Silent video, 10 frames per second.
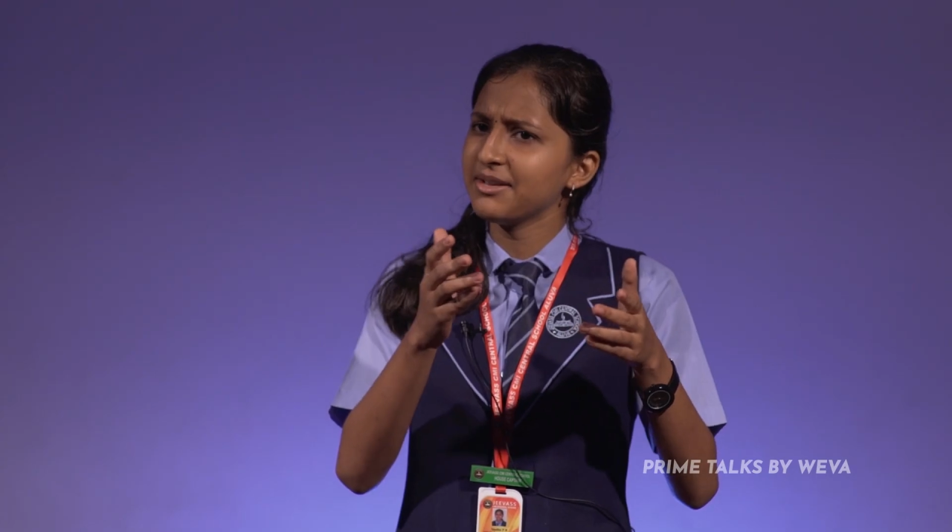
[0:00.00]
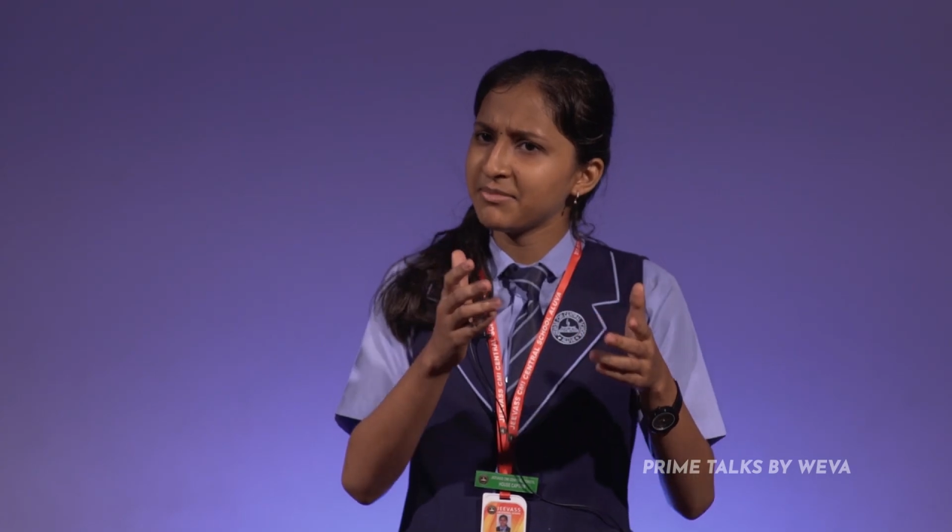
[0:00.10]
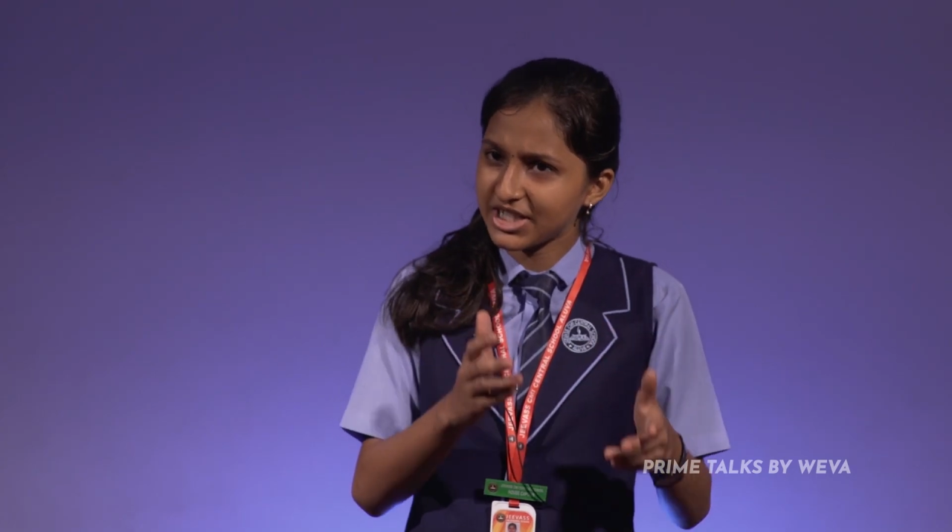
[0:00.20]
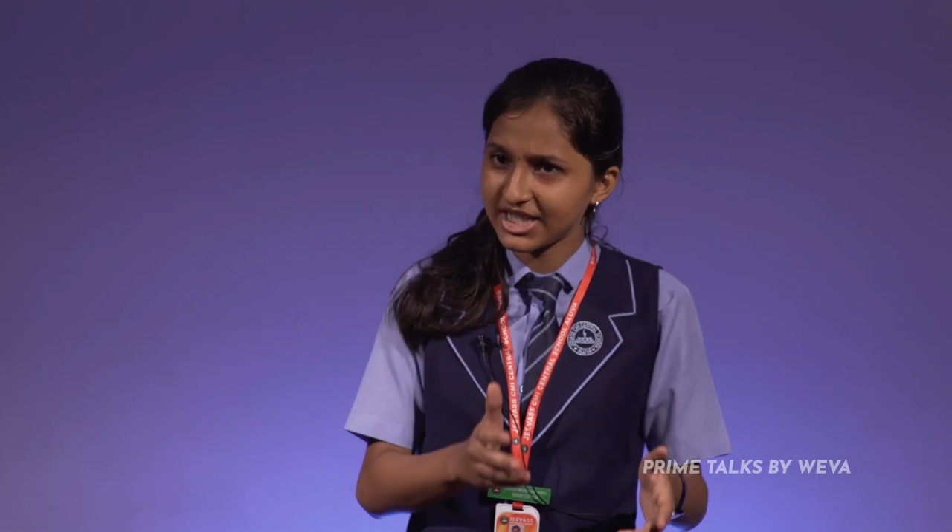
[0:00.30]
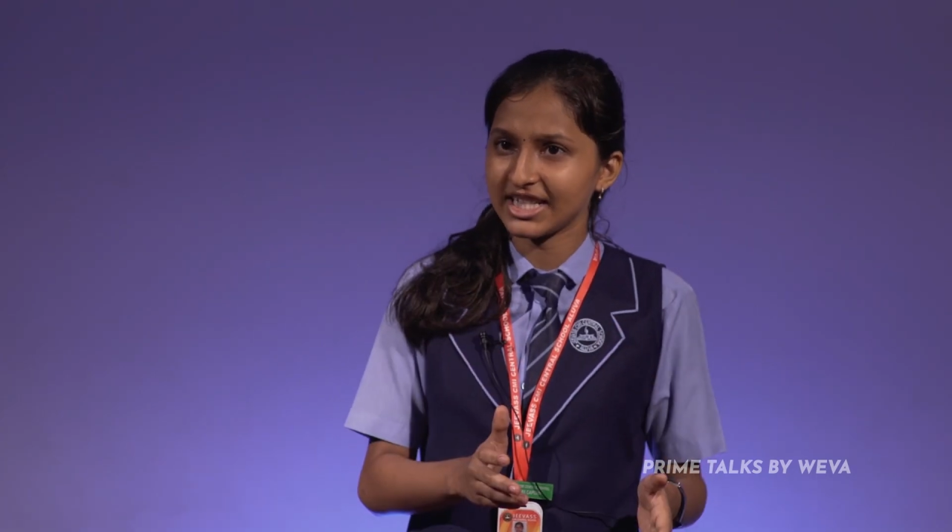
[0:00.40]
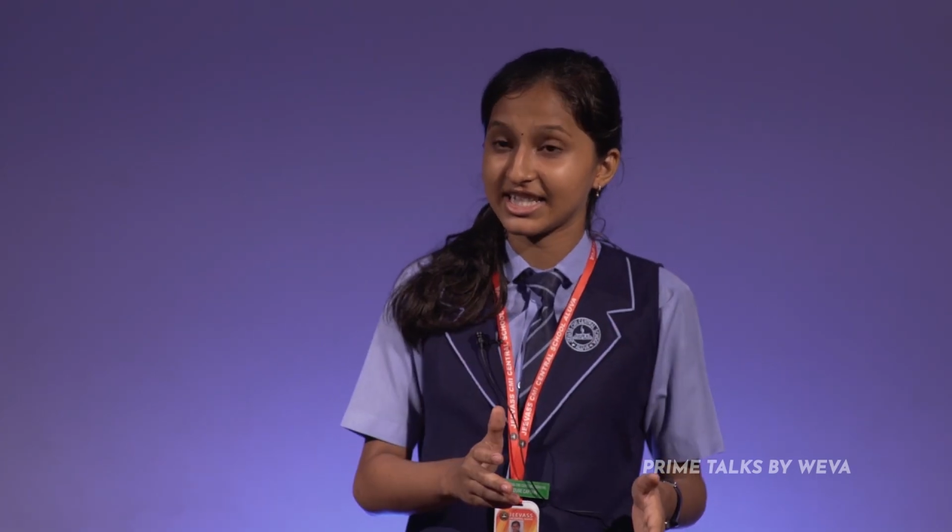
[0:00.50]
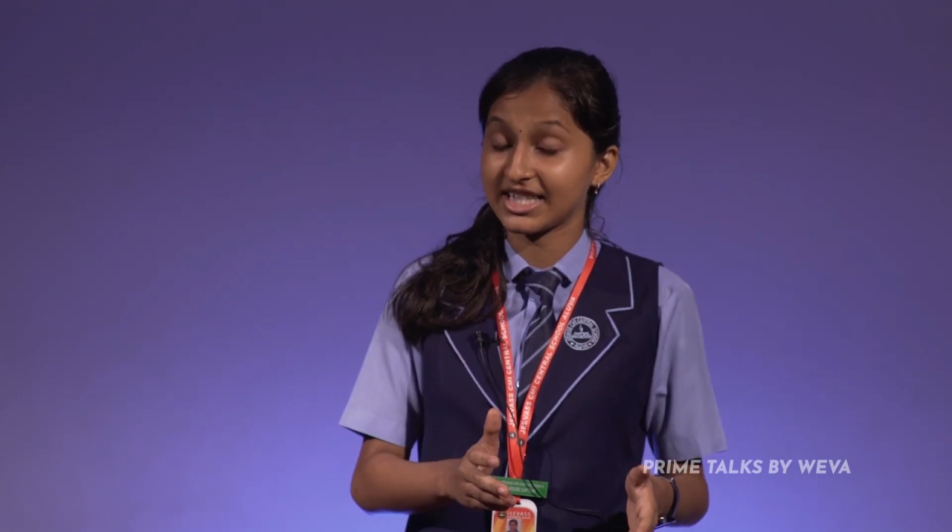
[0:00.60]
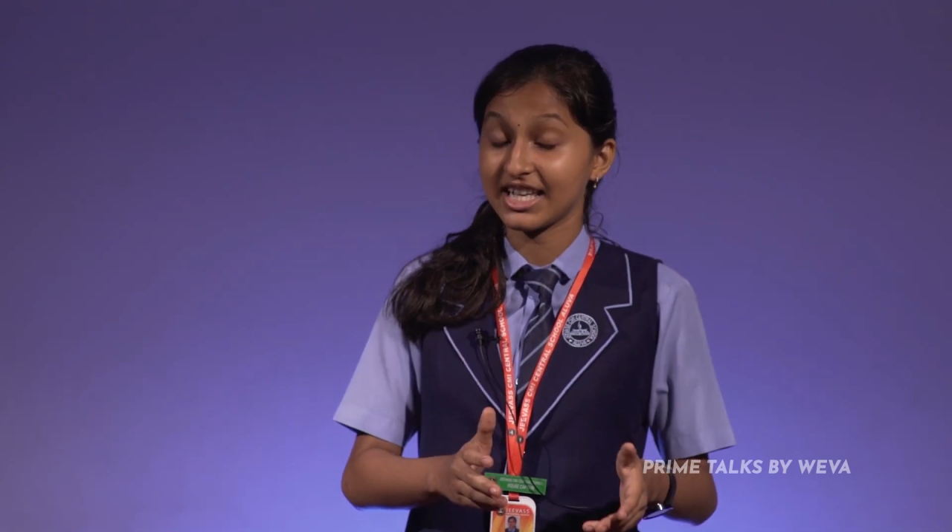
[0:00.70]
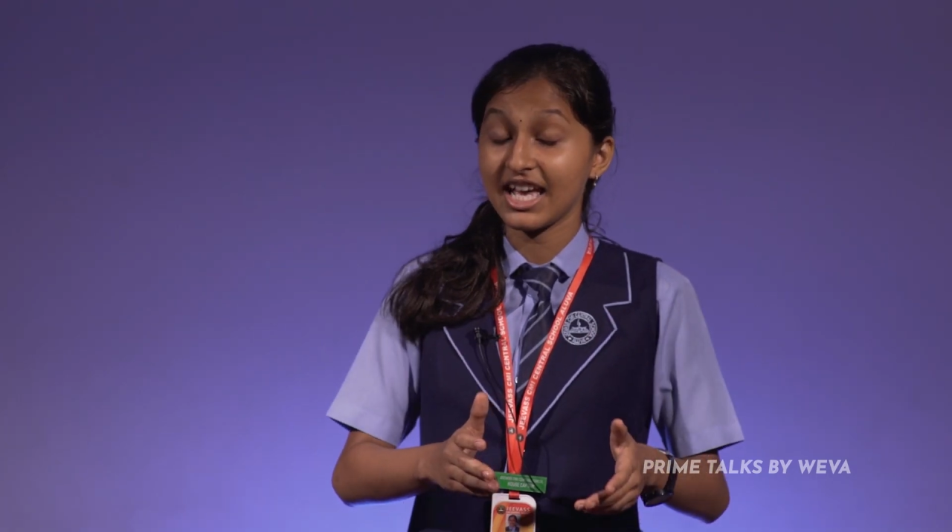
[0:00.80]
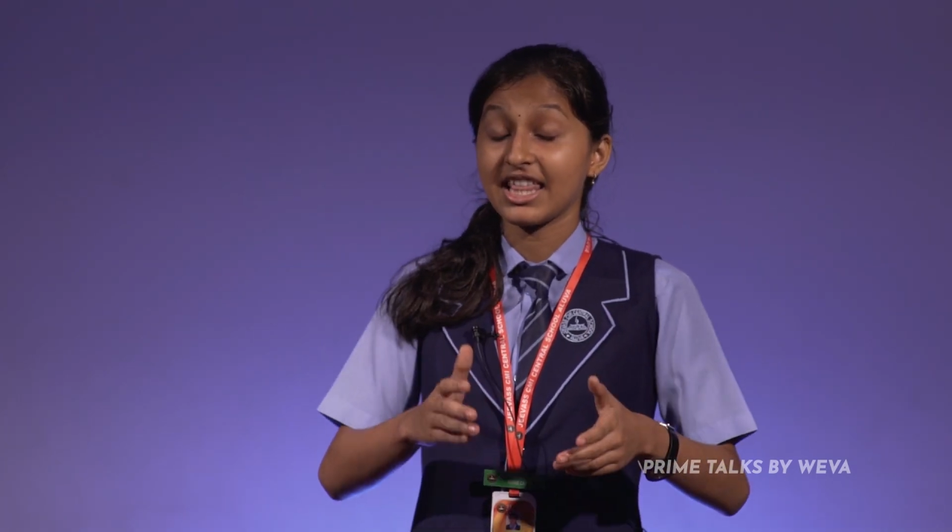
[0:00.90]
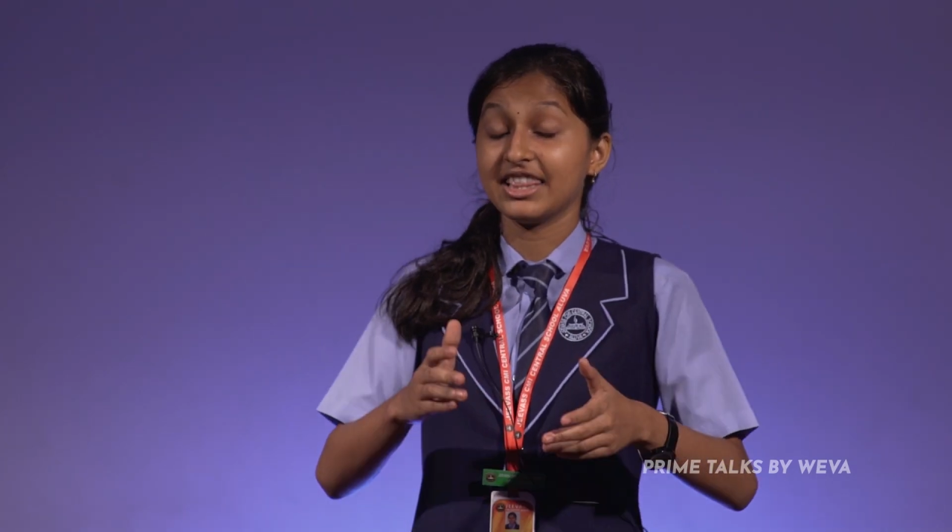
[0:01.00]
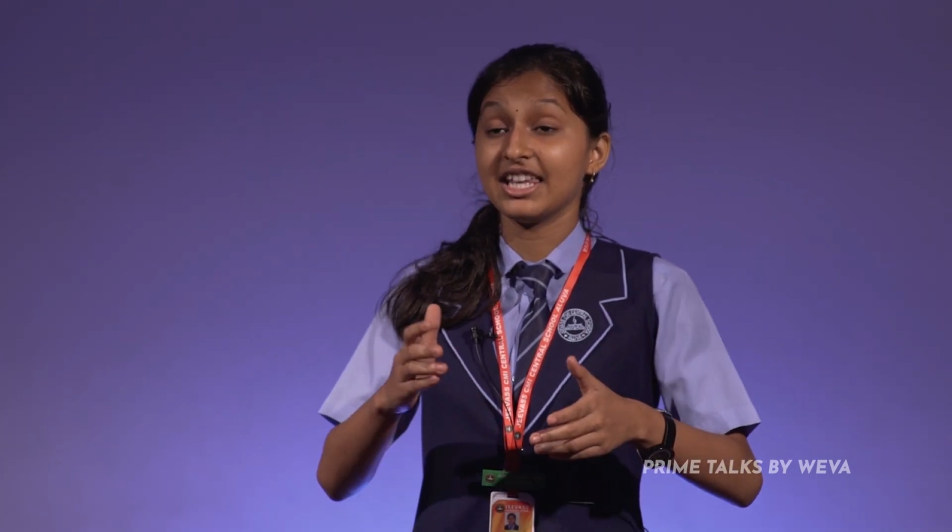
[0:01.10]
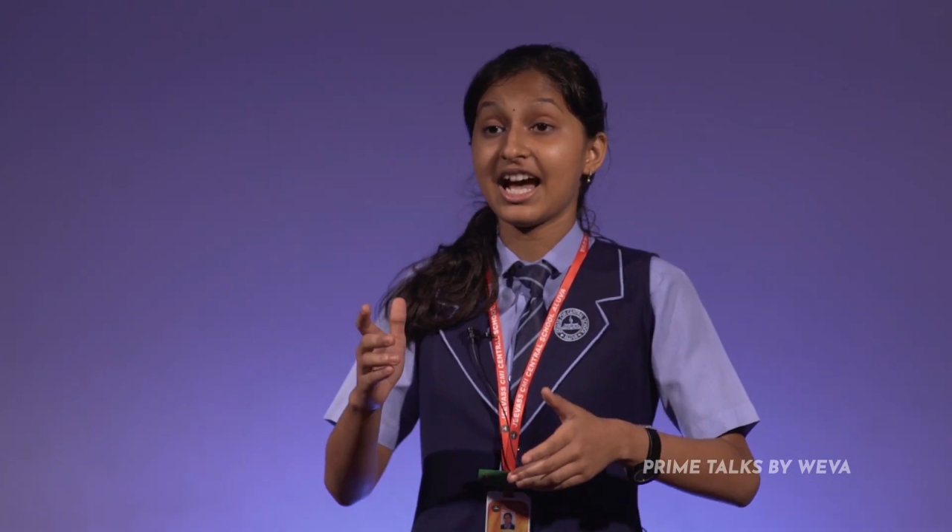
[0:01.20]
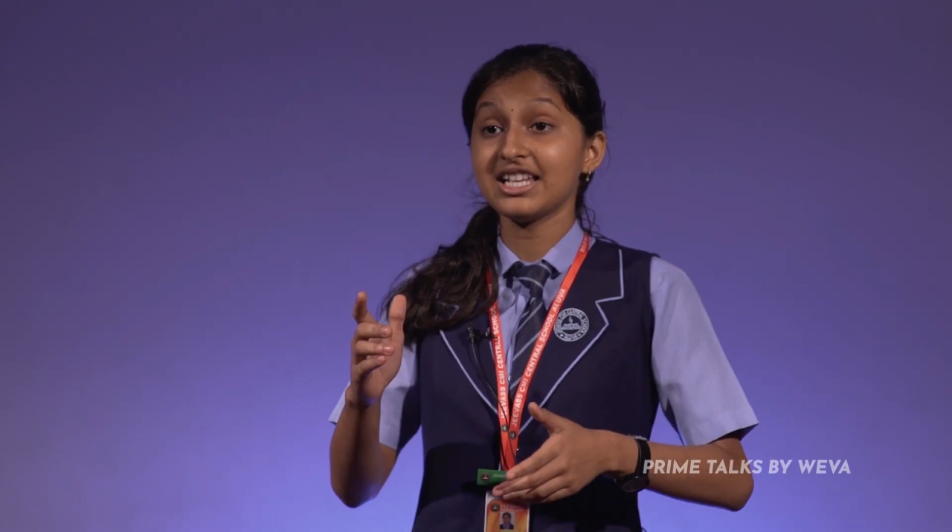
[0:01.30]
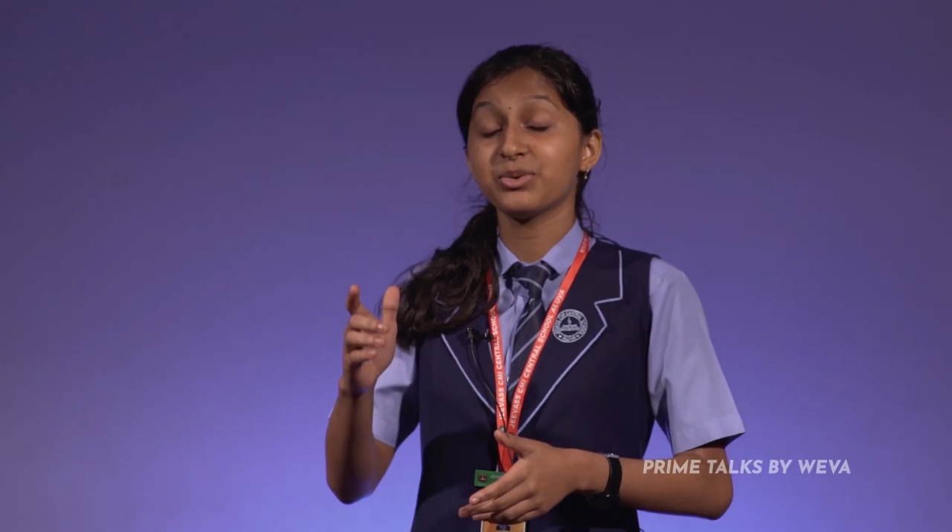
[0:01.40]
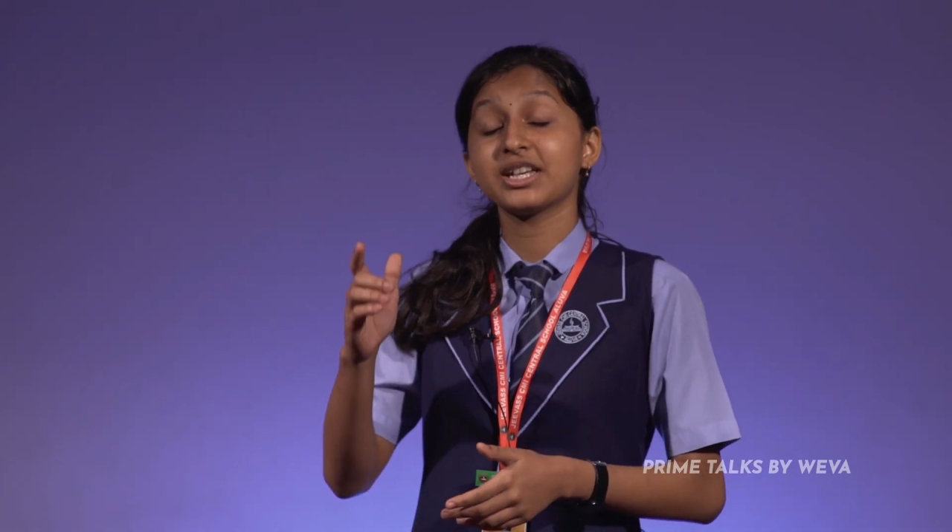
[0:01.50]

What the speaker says: in machines that